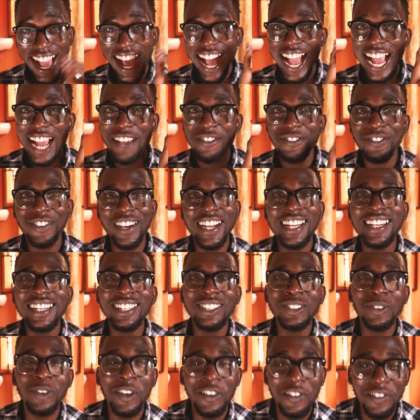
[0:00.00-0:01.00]
I find
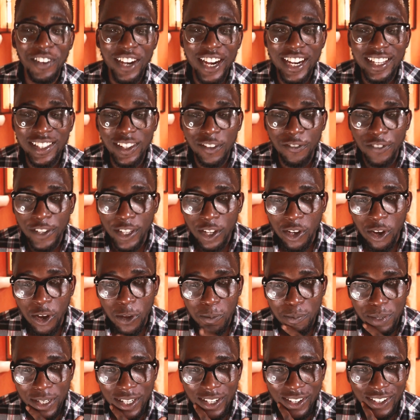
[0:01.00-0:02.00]
this one very
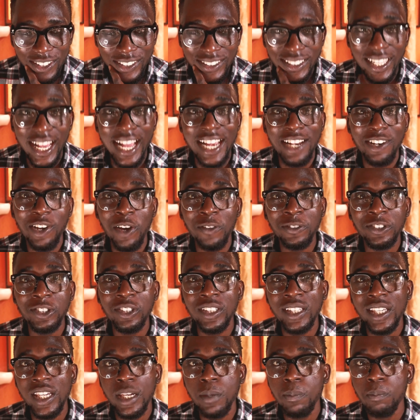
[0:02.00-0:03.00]
difficult because I love to
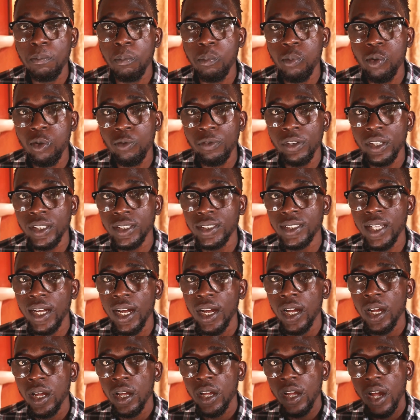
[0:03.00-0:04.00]
keep movies
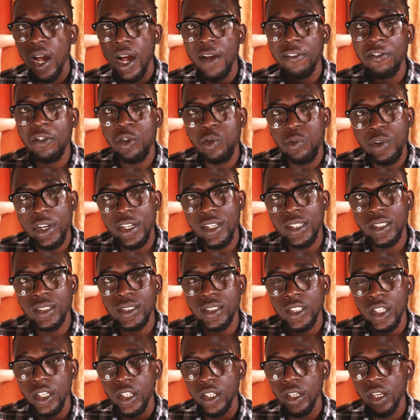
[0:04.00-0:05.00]
that I've already
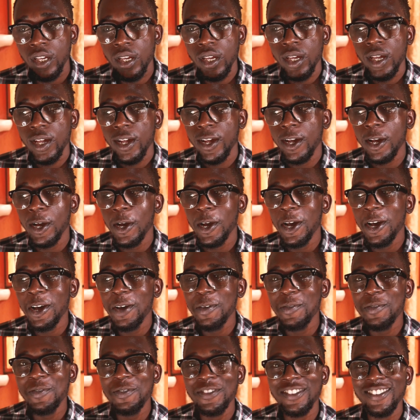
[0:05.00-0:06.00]
seen.
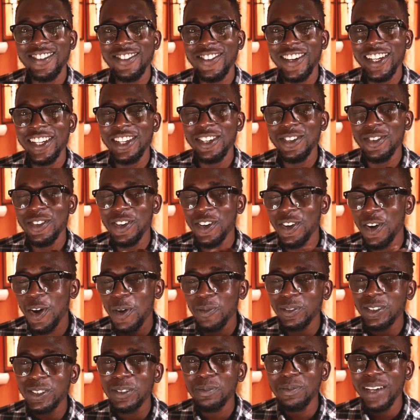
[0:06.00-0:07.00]
When you
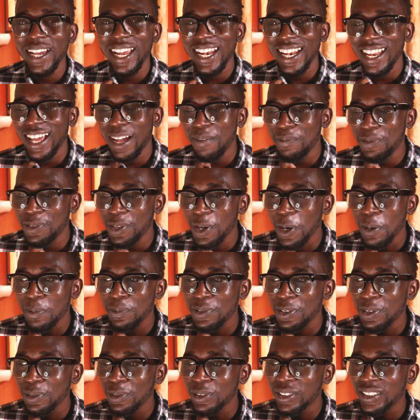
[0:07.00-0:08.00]
come to my
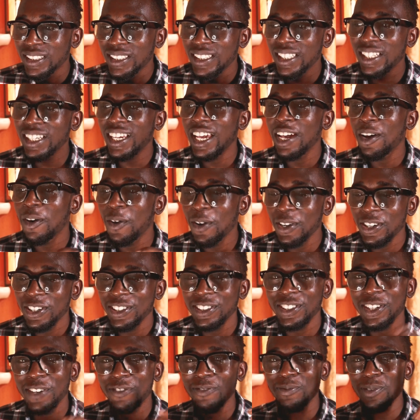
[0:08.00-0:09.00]
laptop, you will see a whole
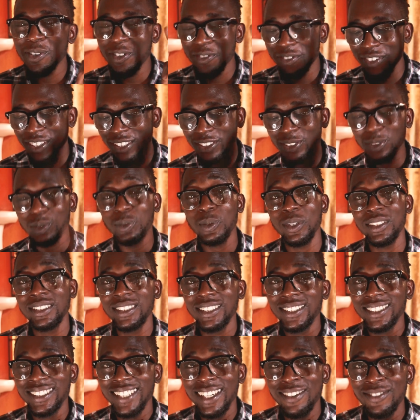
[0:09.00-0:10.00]
lot of movies:
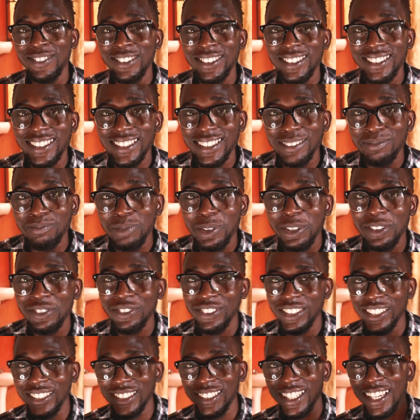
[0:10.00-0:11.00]
2017
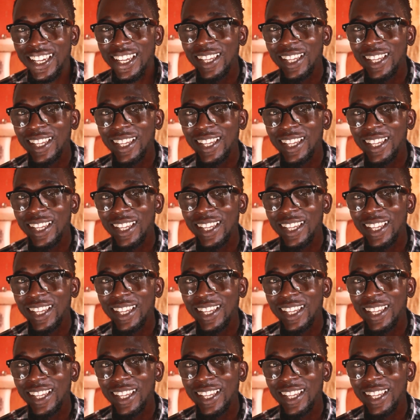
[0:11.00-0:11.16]
movies,